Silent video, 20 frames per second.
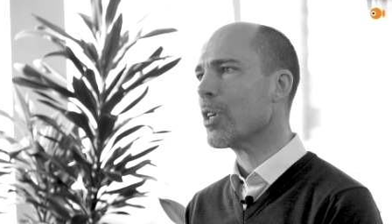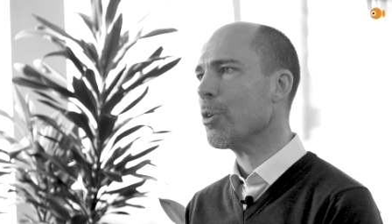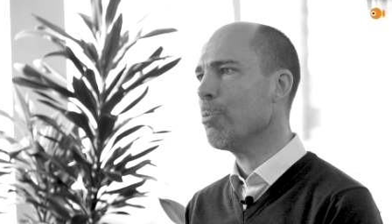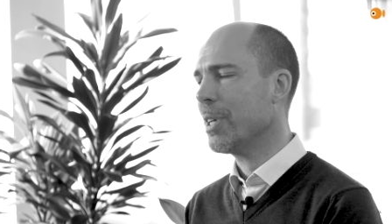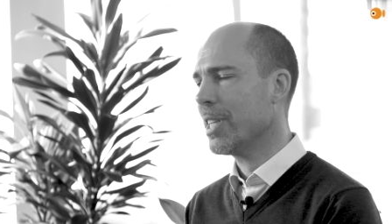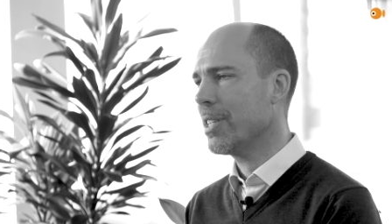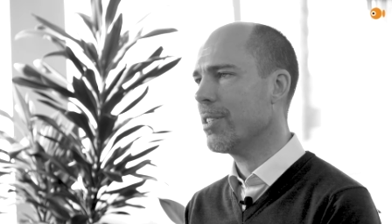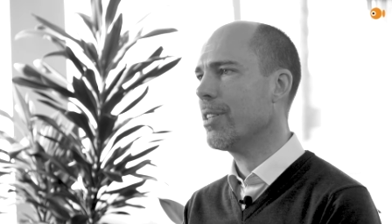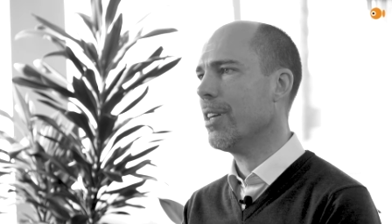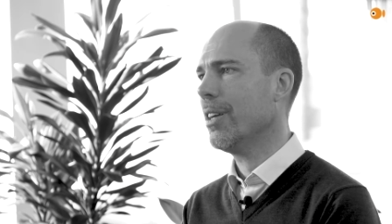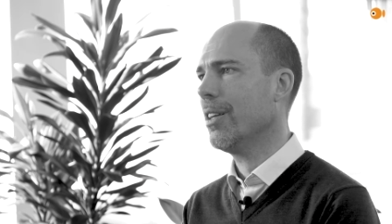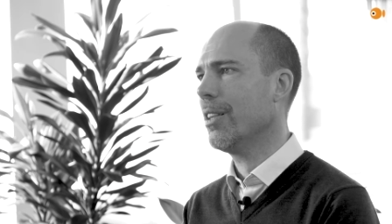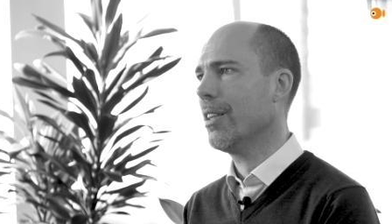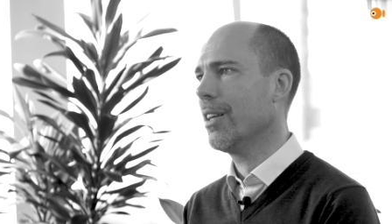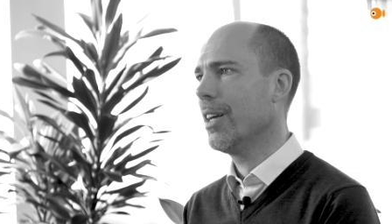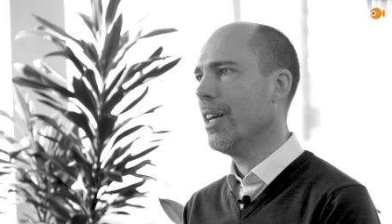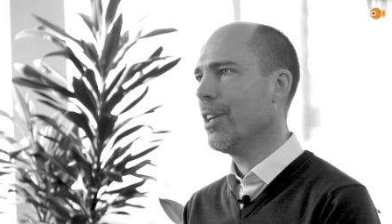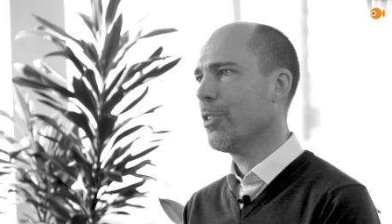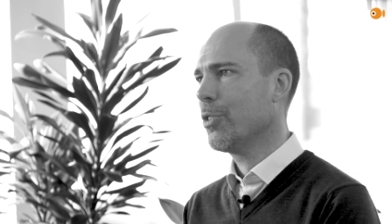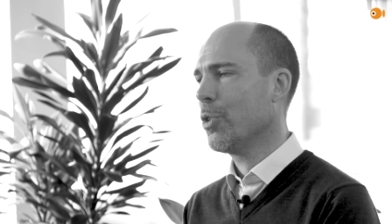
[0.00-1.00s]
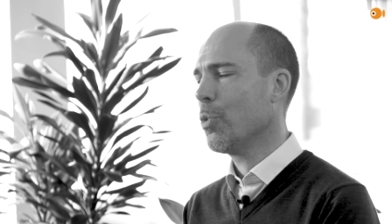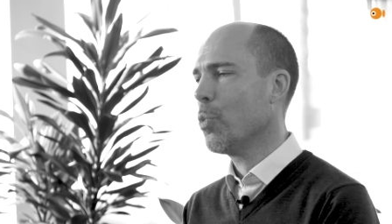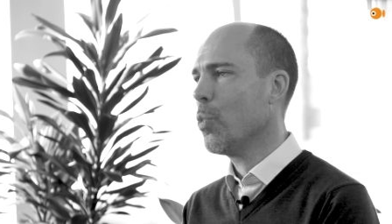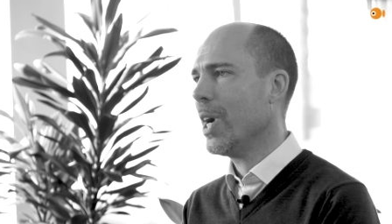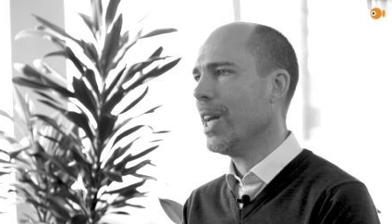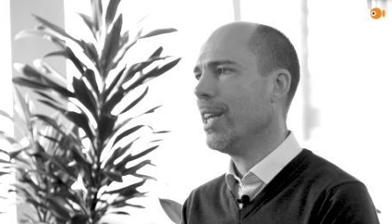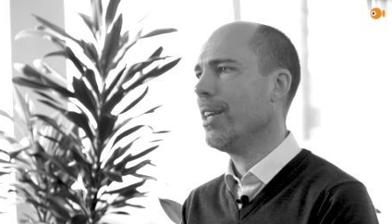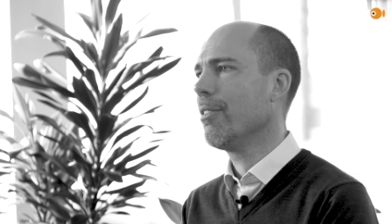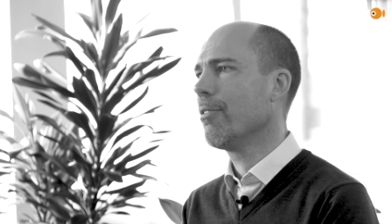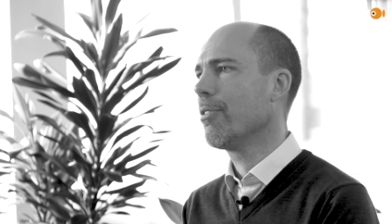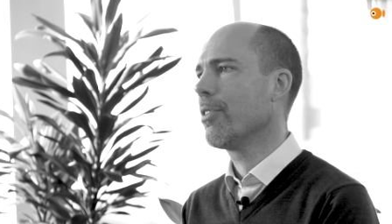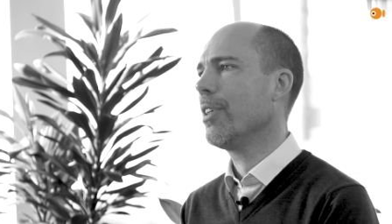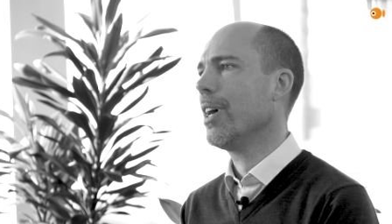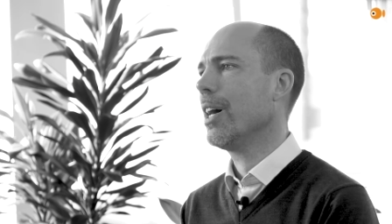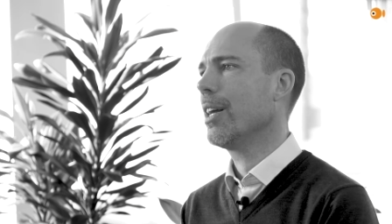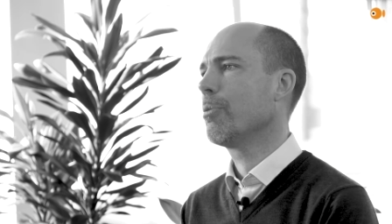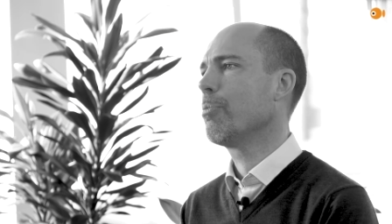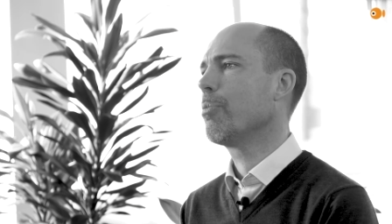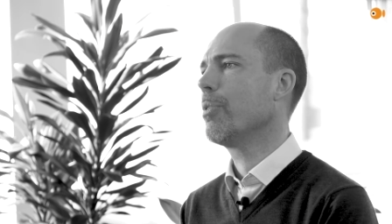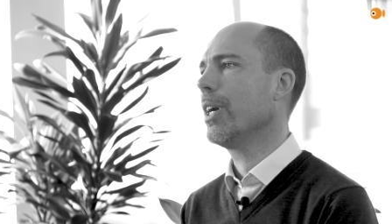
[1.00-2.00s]
But still, sort of waiting for
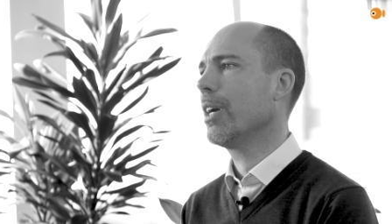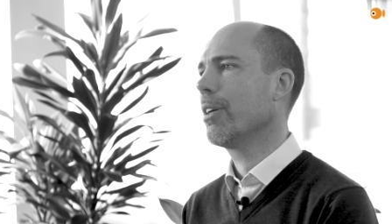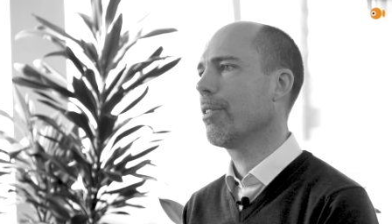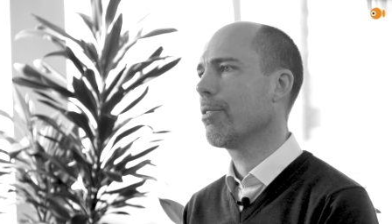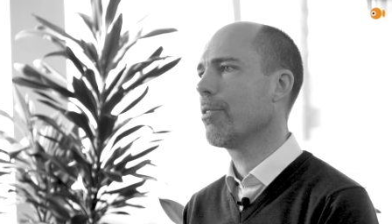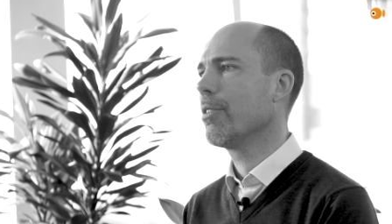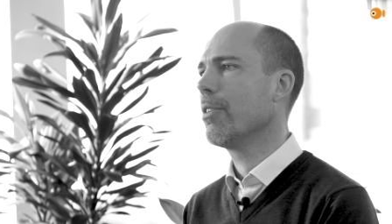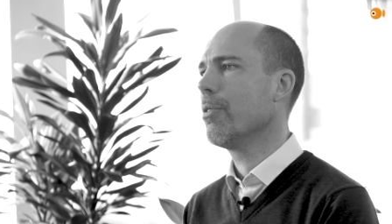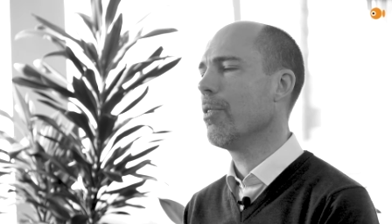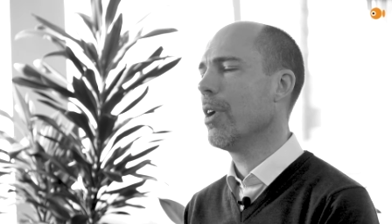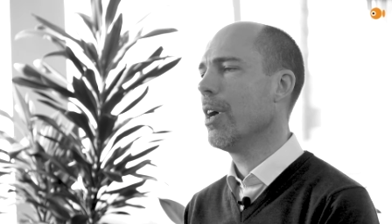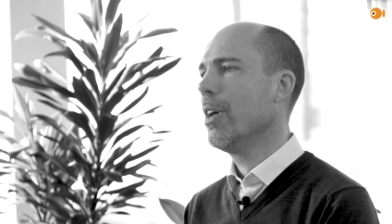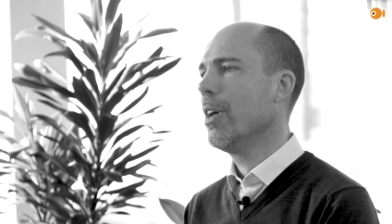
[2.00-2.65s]
that breakthrough.